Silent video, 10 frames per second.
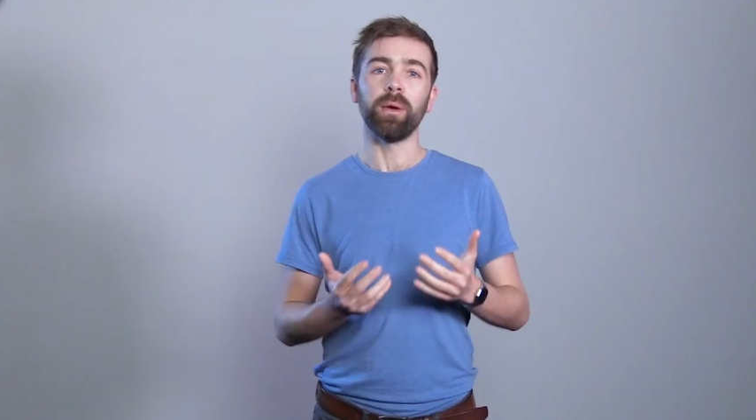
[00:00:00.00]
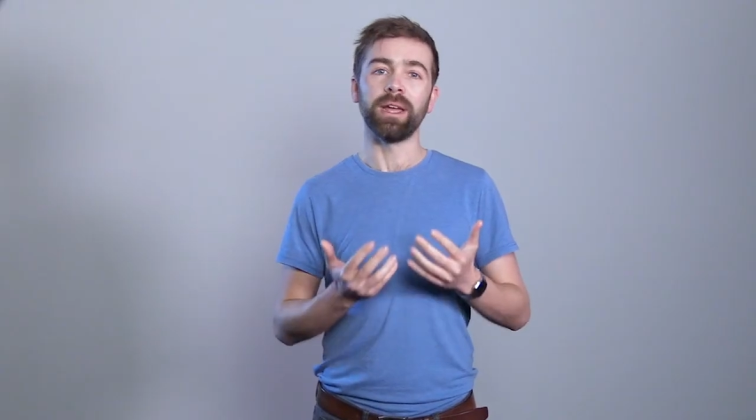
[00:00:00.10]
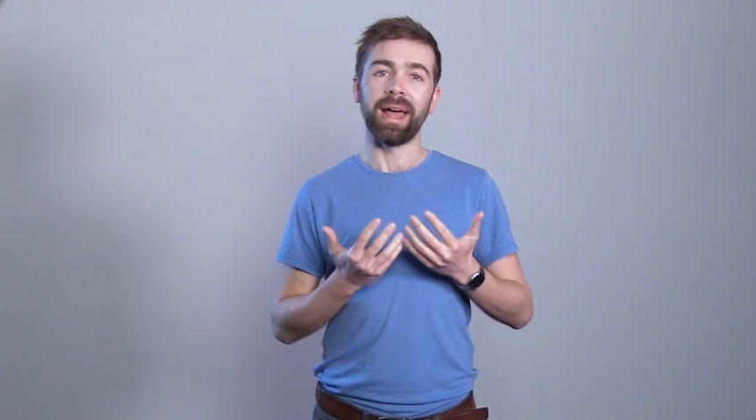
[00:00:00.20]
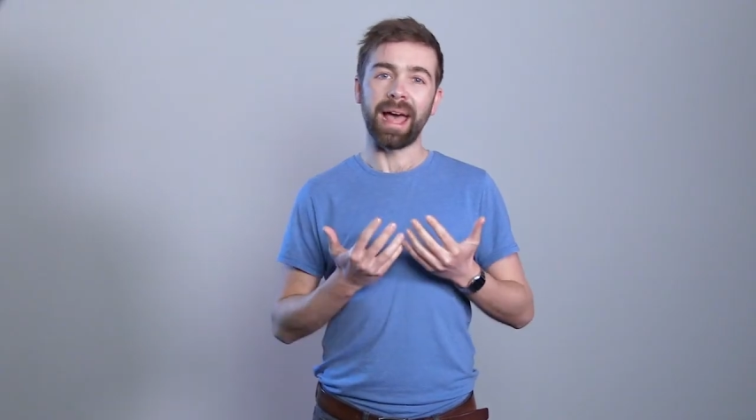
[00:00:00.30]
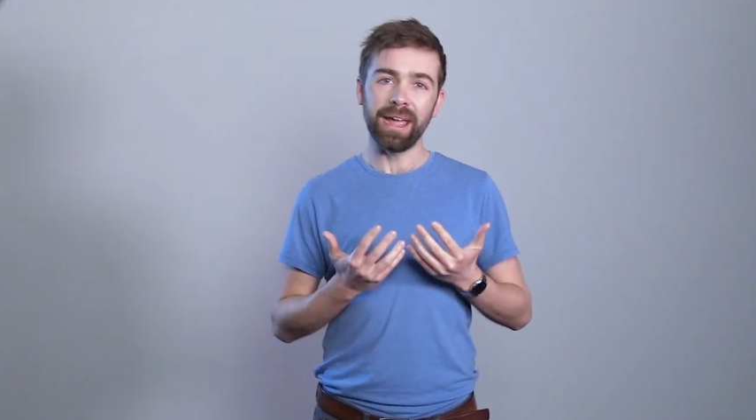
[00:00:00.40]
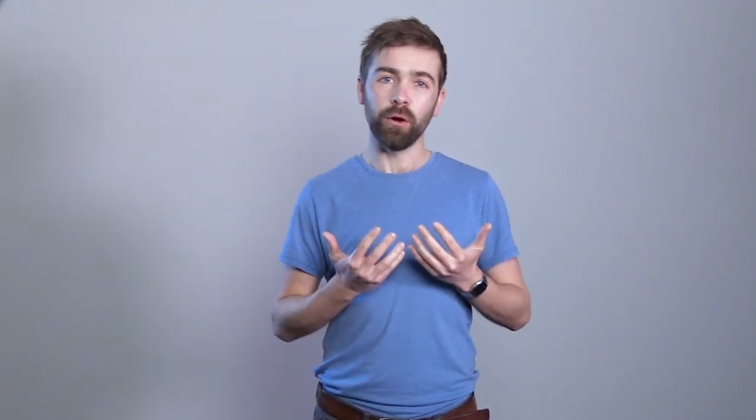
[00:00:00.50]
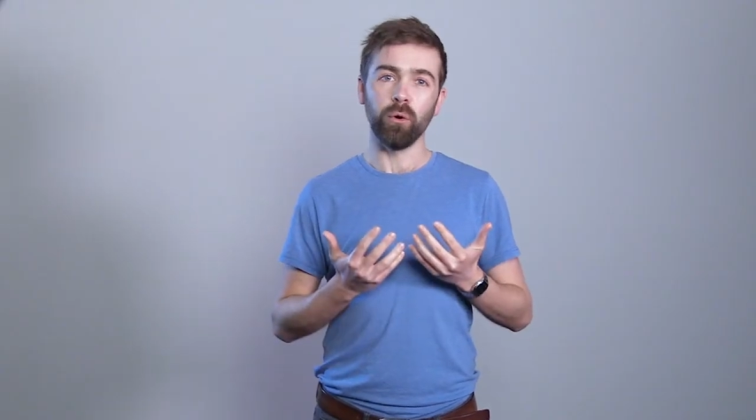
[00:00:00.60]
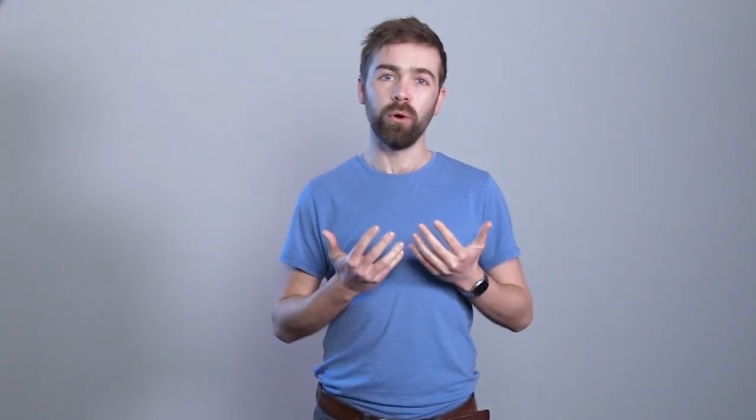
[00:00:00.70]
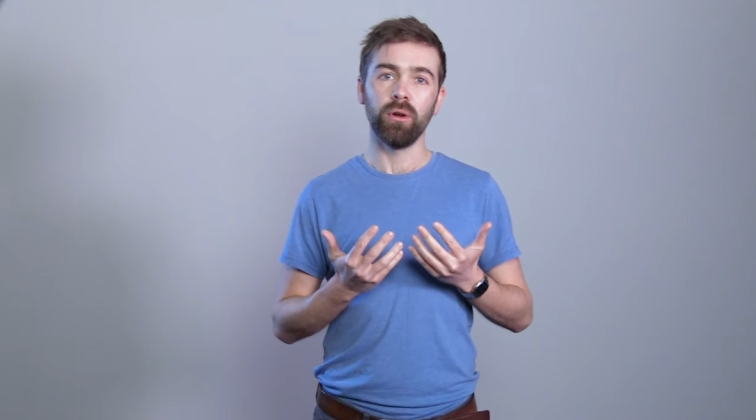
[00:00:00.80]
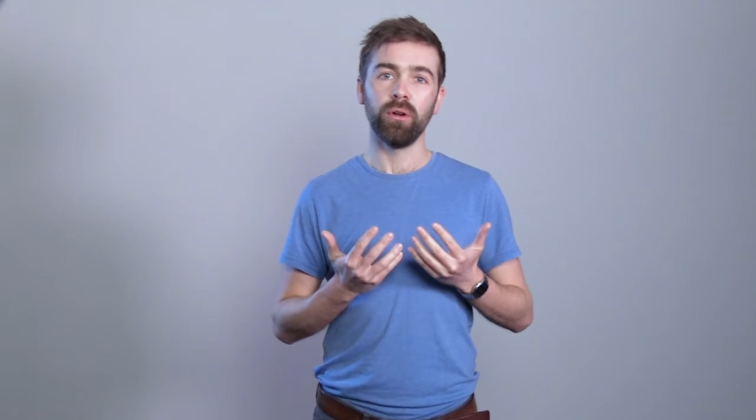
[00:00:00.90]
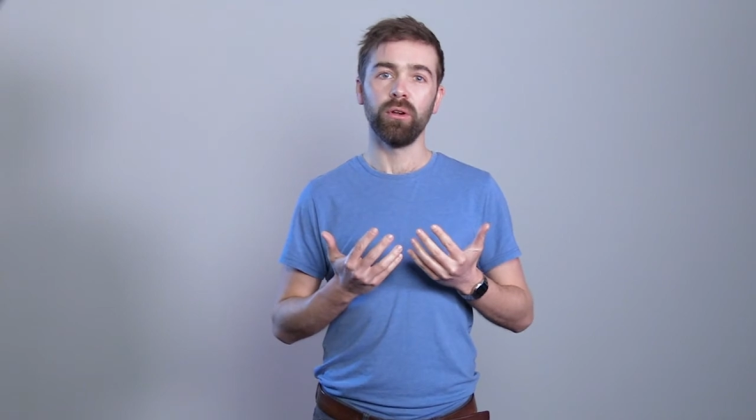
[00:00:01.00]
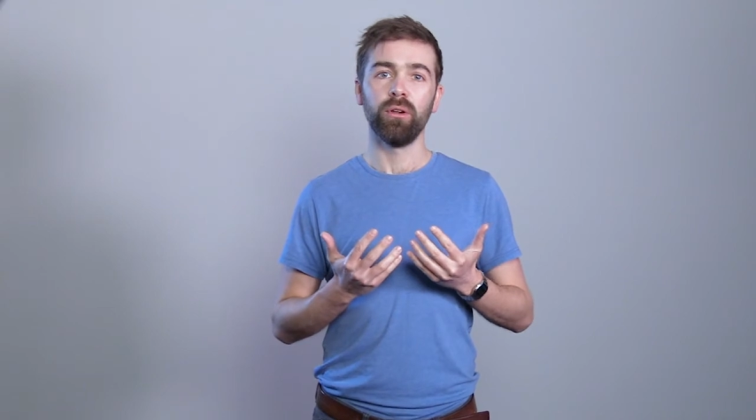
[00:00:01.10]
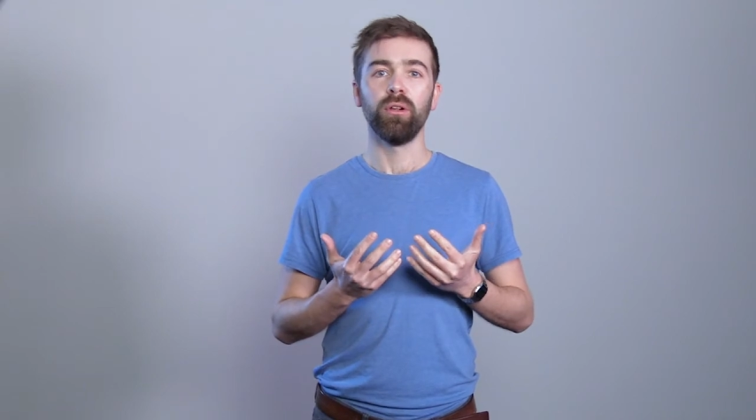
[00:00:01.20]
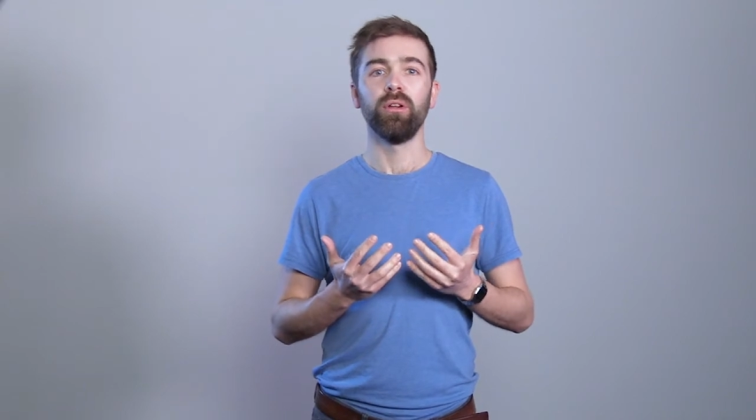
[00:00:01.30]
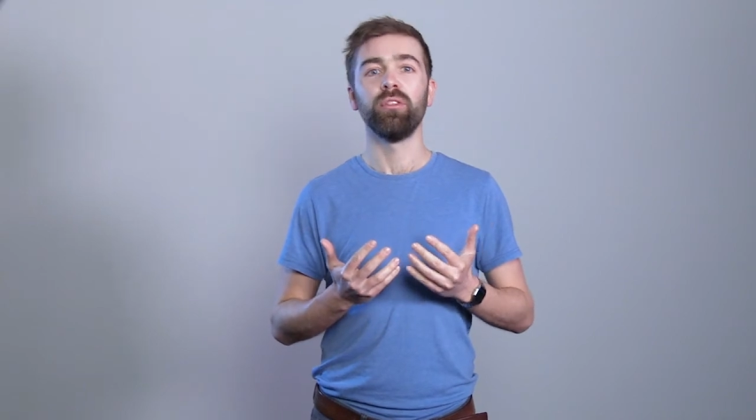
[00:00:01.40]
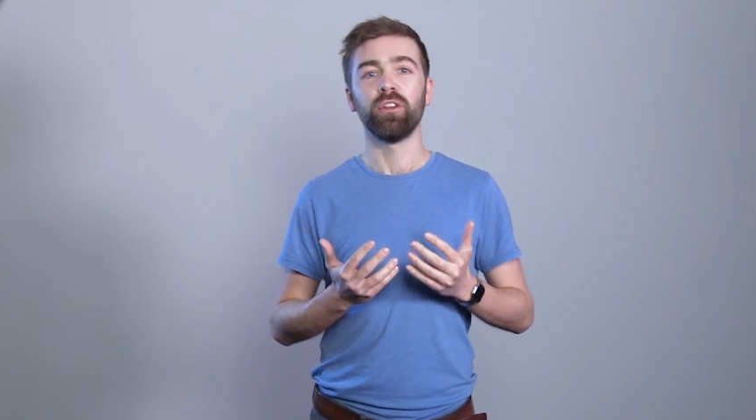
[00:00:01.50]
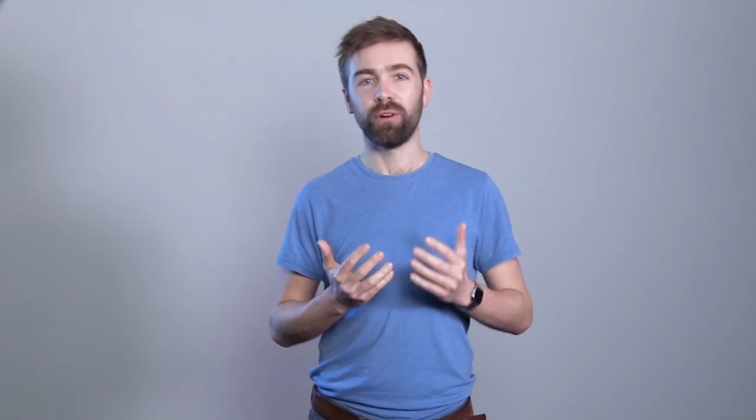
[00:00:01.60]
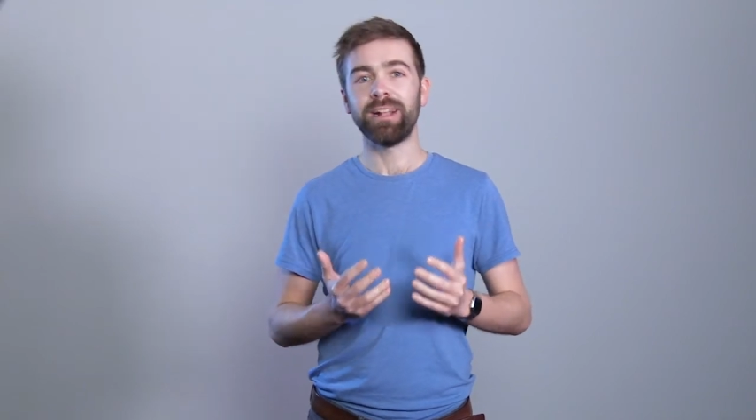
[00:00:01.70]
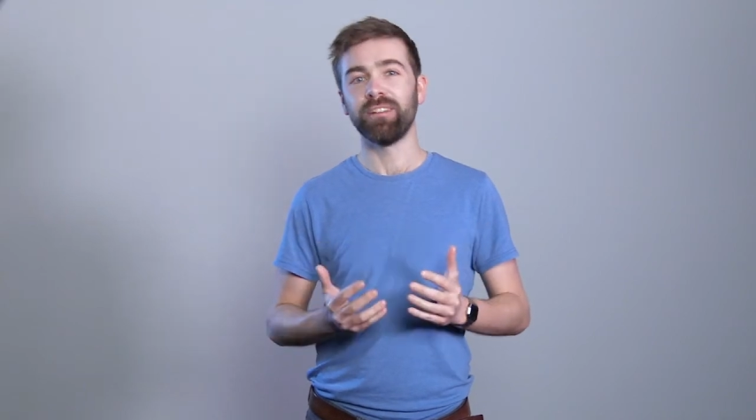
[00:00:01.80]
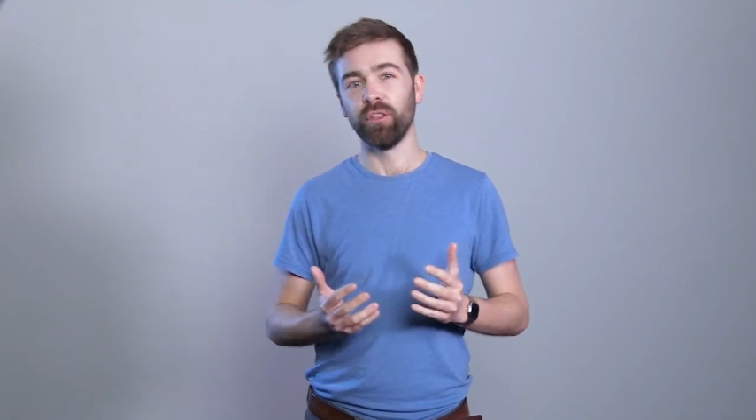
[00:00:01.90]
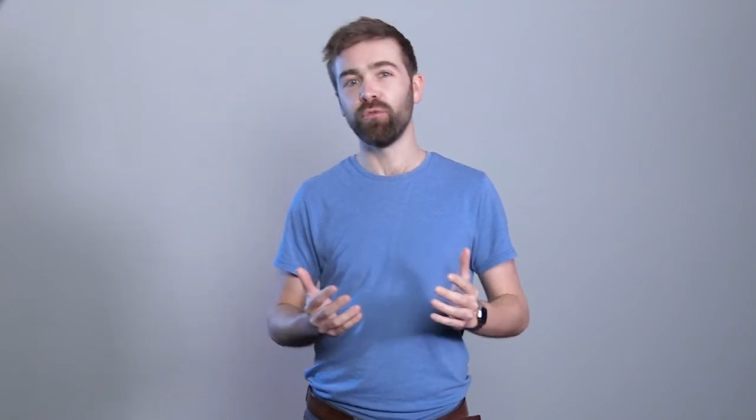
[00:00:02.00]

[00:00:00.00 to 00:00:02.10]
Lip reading: we inhale, the greater the